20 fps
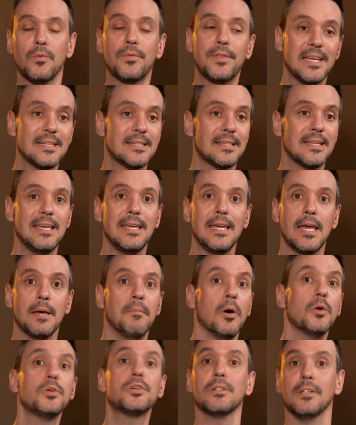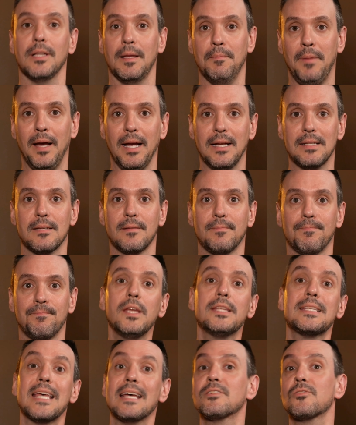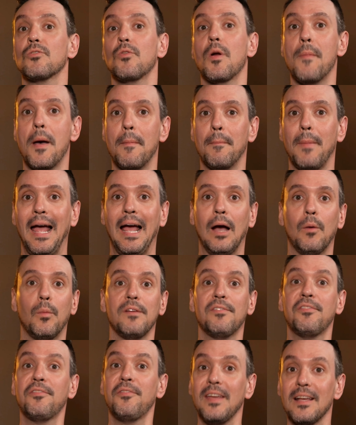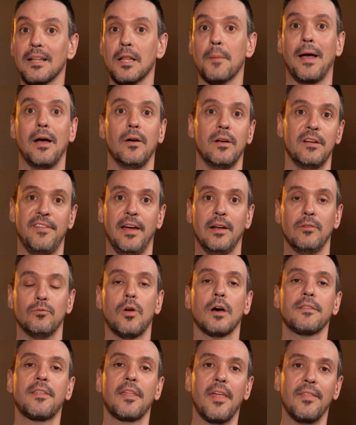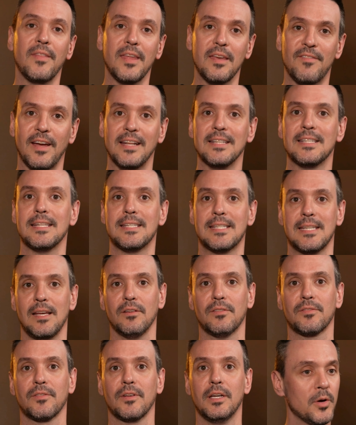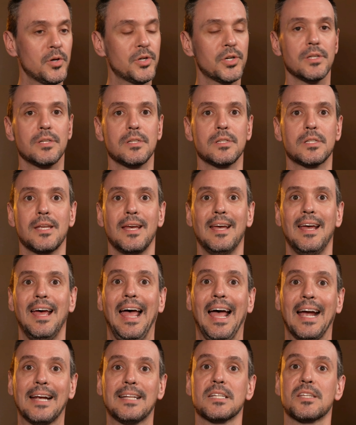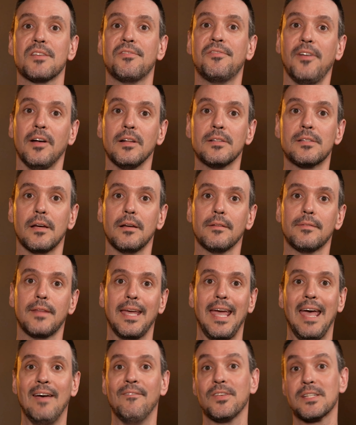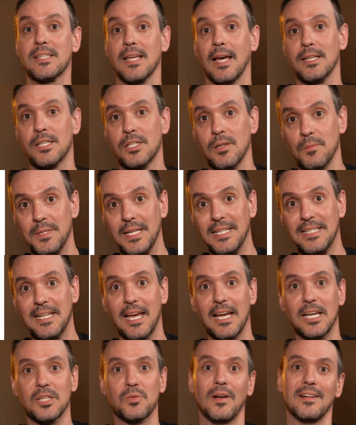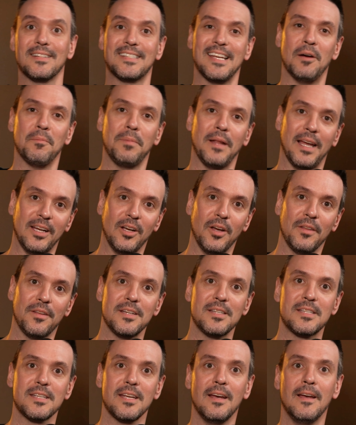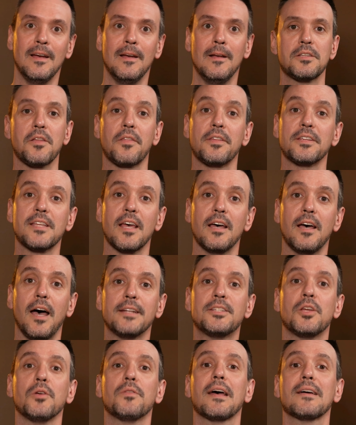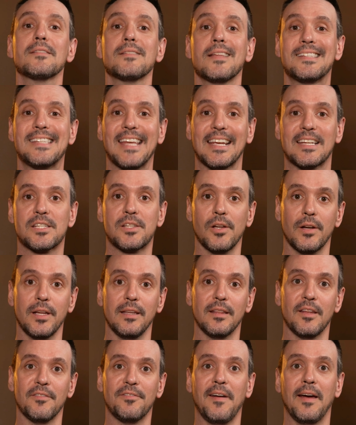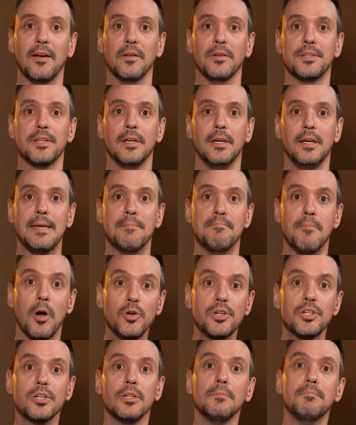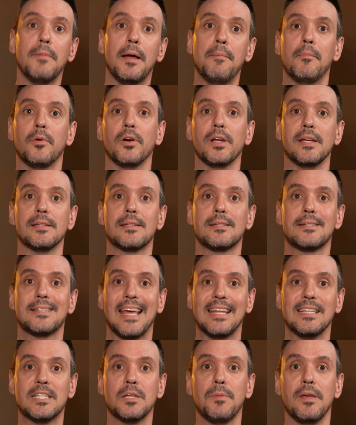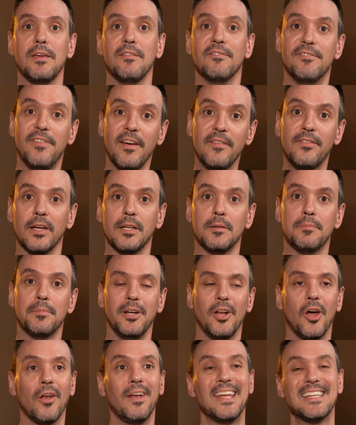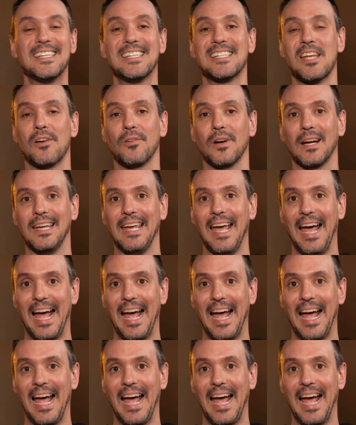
there's the emotional impact. We tend to remember how we feel about an event rather than the event itself. Emotions act as a filter. They emphasize some details while downplaying others. So there's a 2006 study that found emotional memories tend to be vivid, but not necessarily